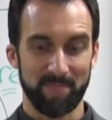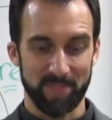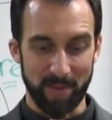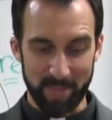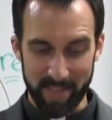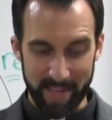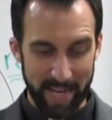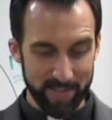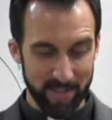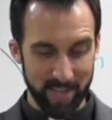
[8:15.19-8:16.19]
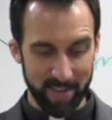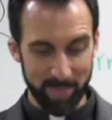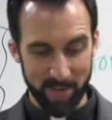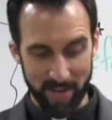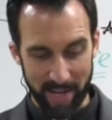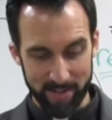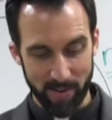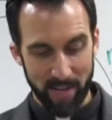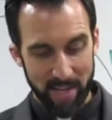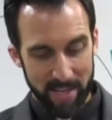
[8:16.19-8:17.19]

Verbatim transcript: something that God's going to give me or not. So